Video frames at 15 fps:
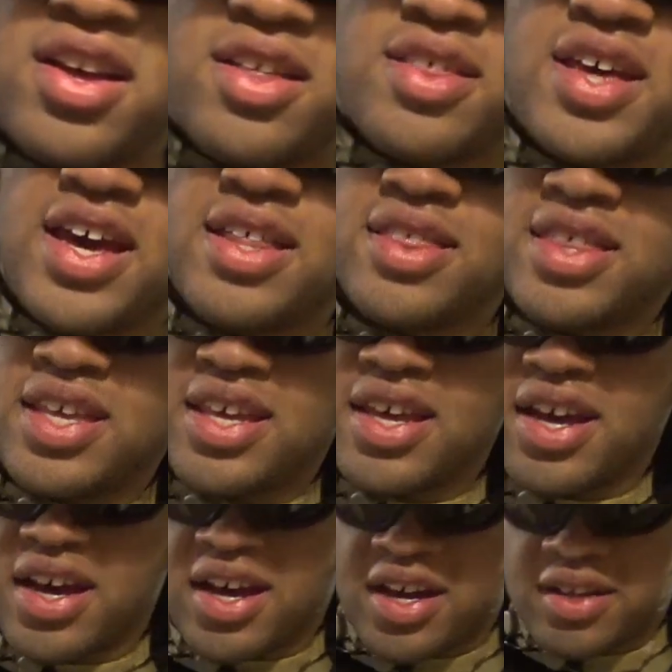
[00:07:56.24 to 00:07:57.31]
than
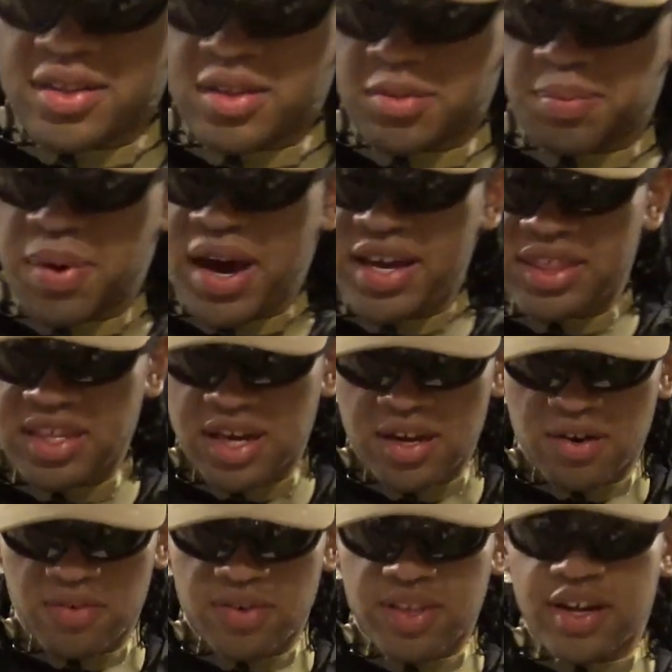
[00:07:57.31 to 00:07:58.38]
the Python
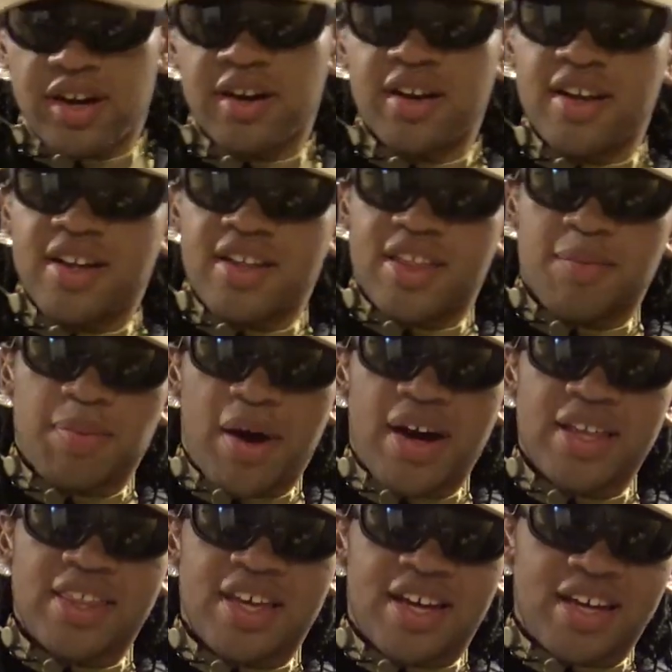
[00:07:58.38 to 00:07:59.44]
over there. The
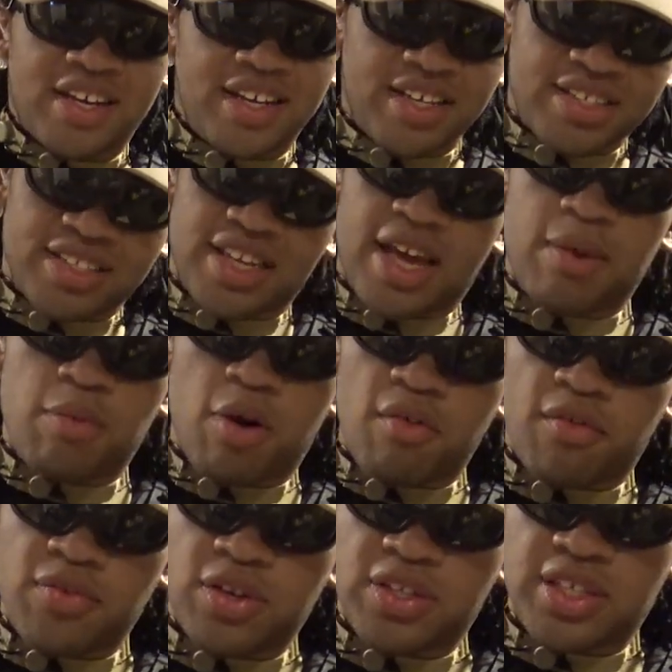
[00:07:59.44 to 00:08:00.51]
Python is, again, more
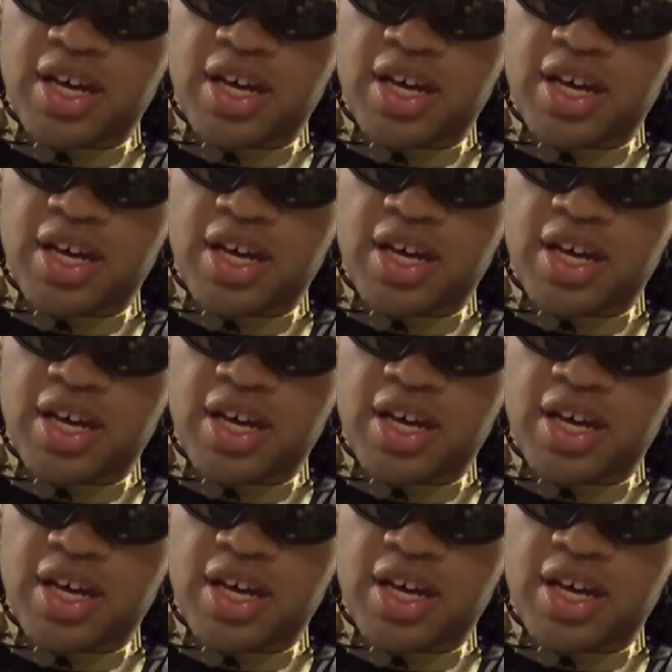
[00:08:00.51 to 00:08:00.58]
of a field